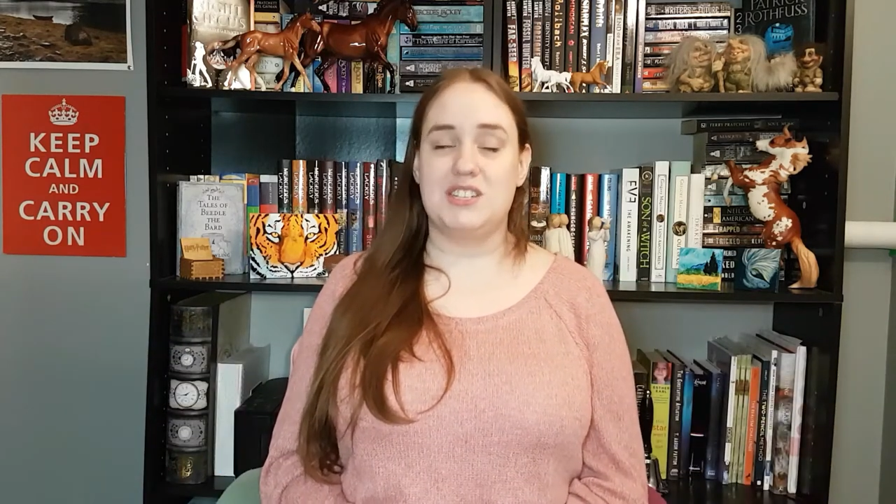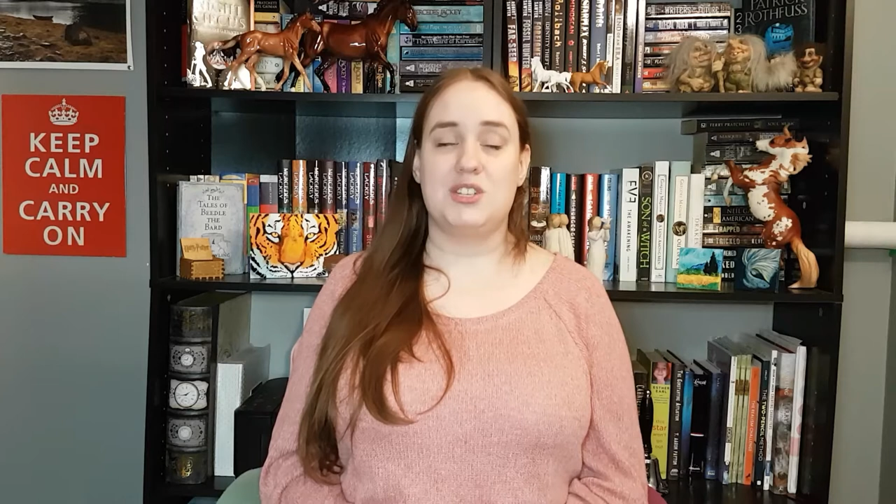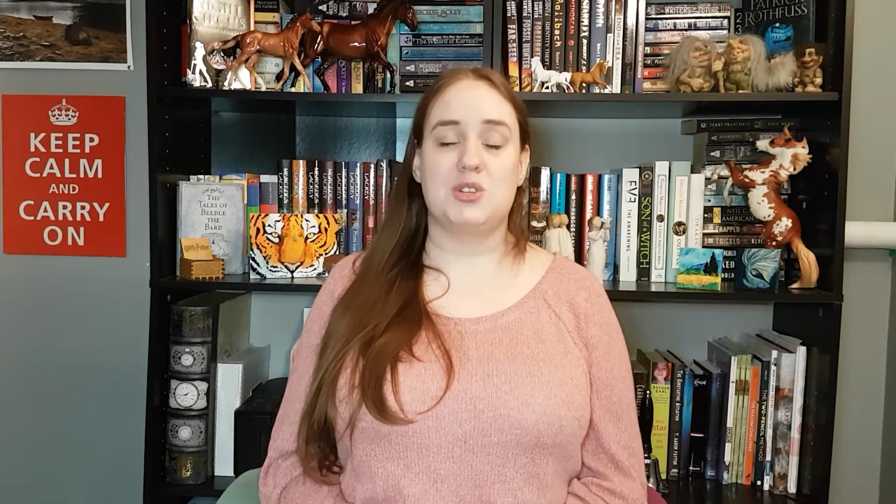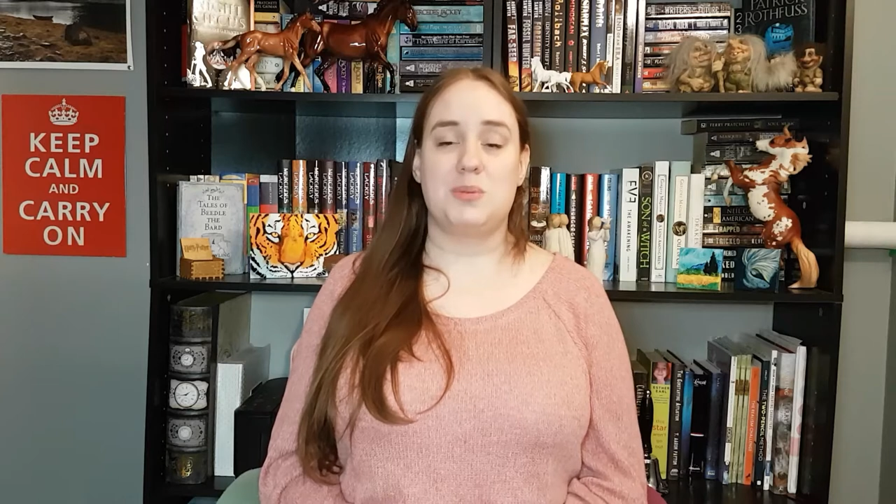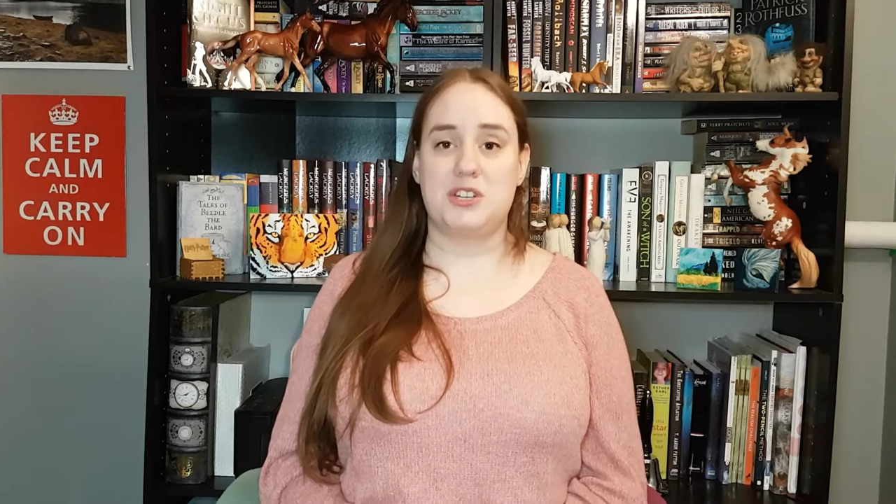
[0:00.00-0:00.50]

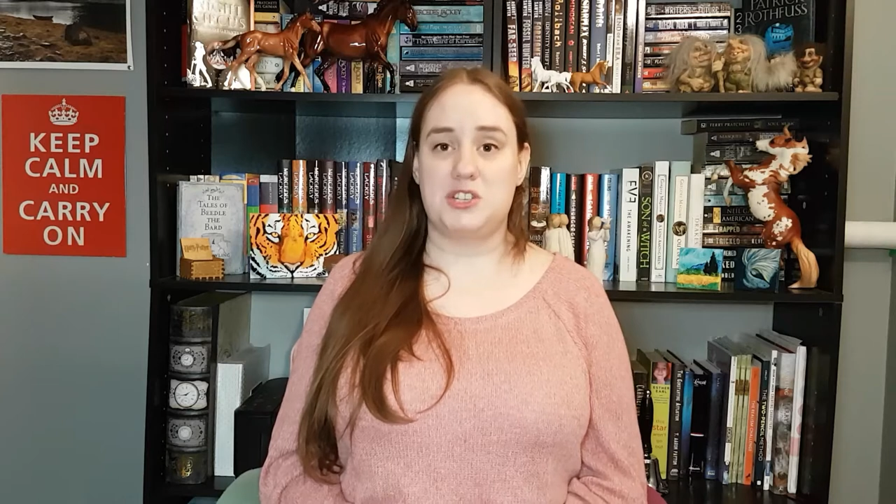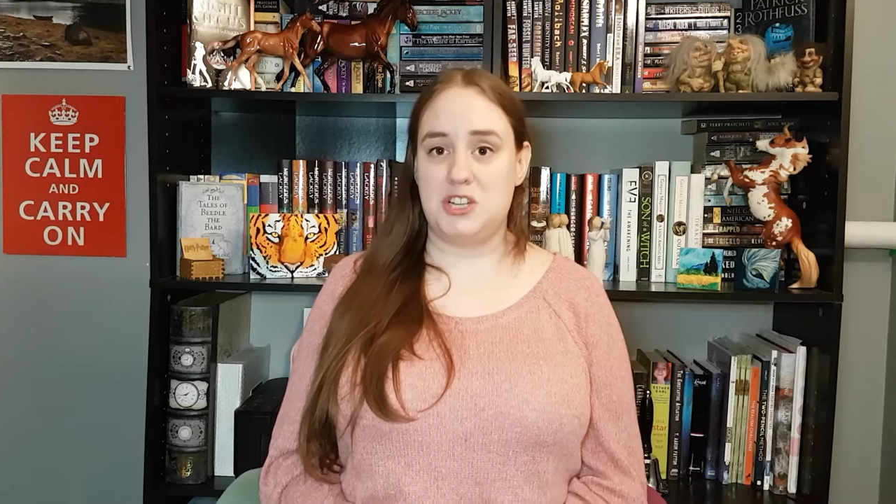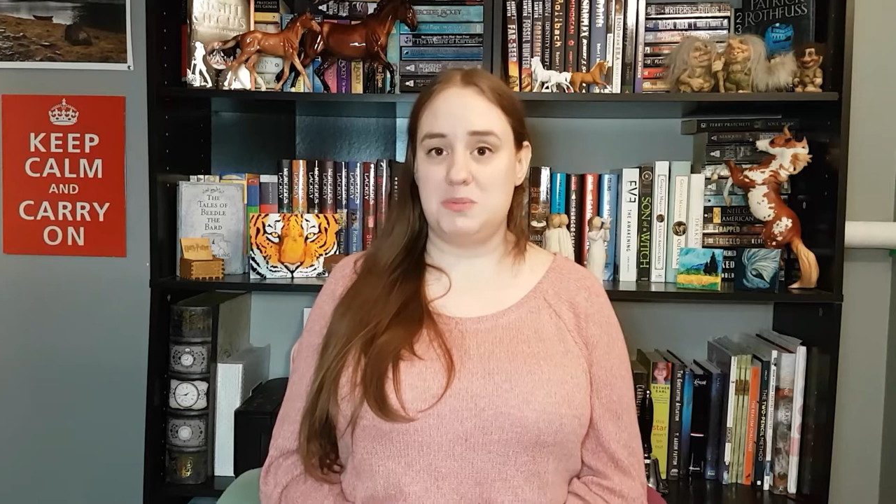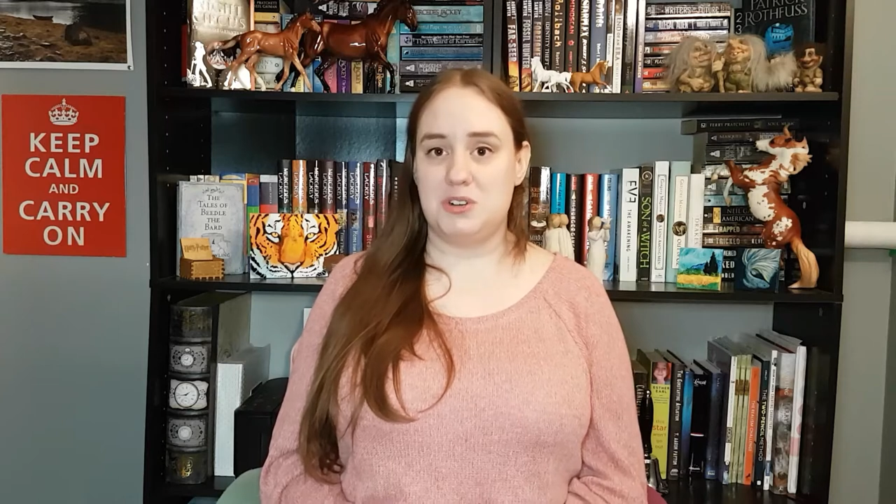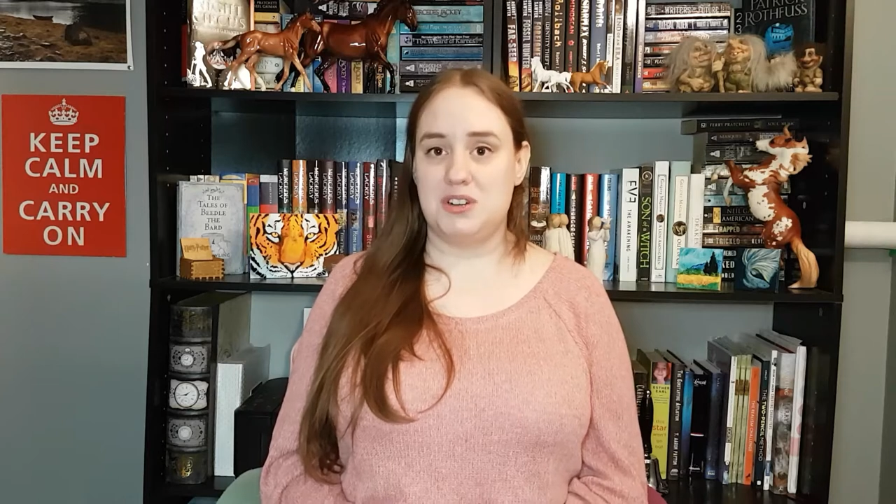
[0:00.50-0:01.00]
is so much
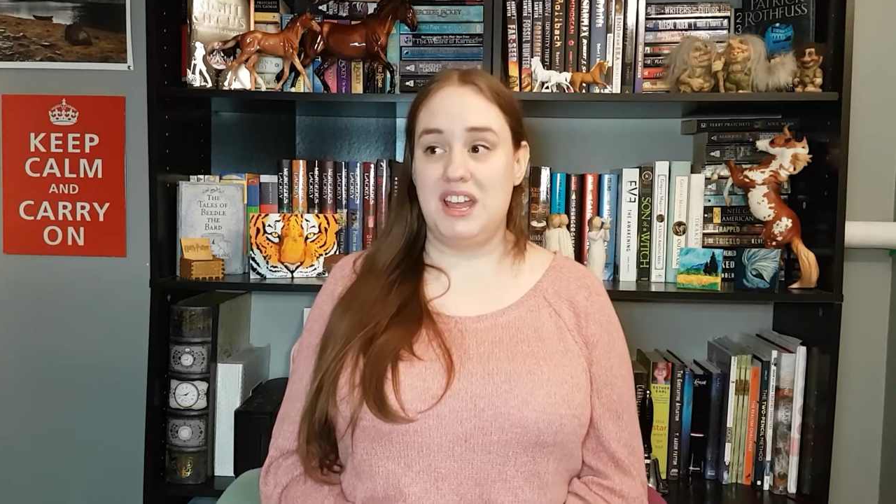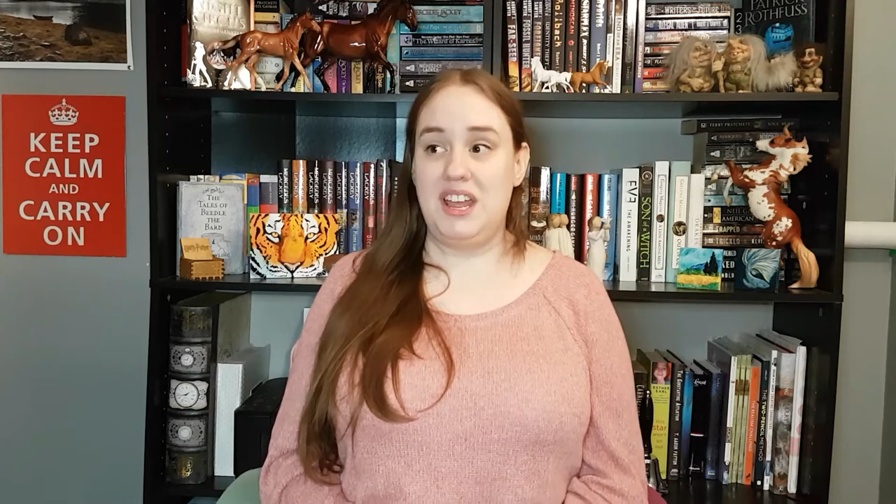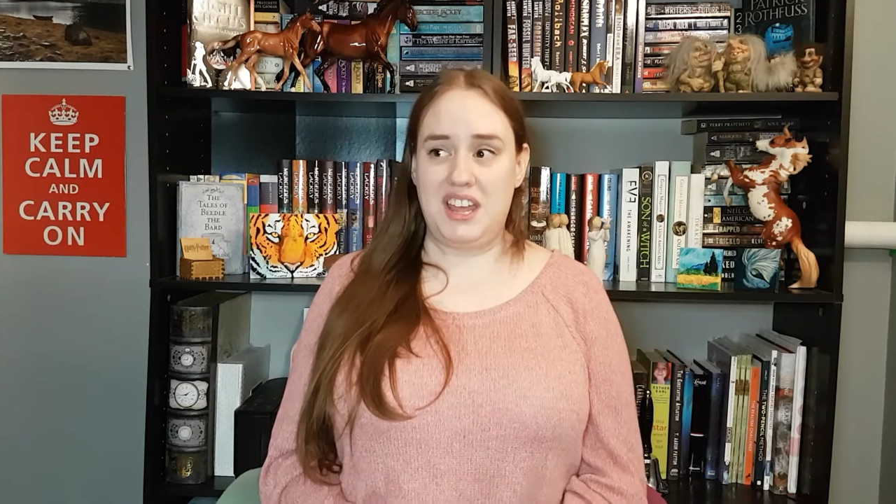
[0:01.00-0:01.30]
cheaper